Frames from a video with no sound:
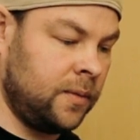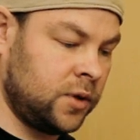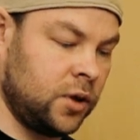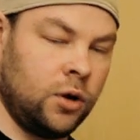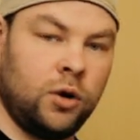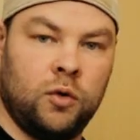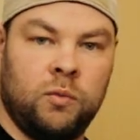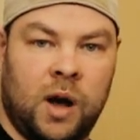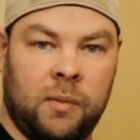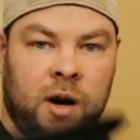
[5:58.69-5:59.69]
So
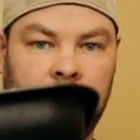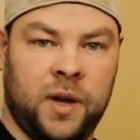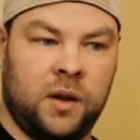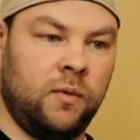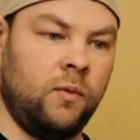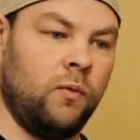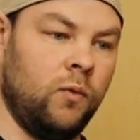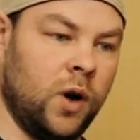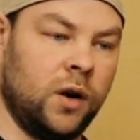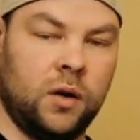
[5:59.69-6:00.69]
I'm gonna pick
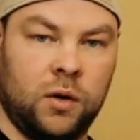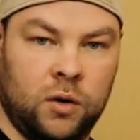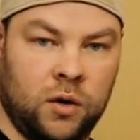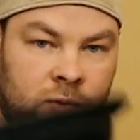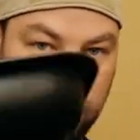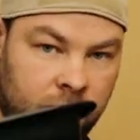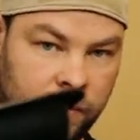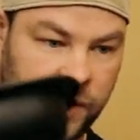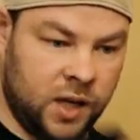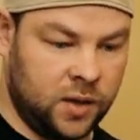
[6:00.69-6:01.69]
one of
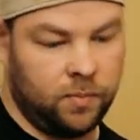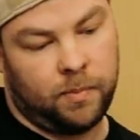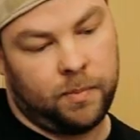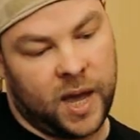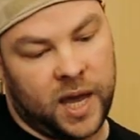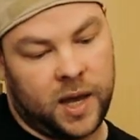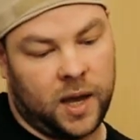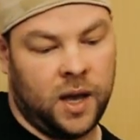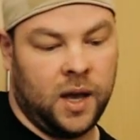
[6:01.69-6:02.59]
the baking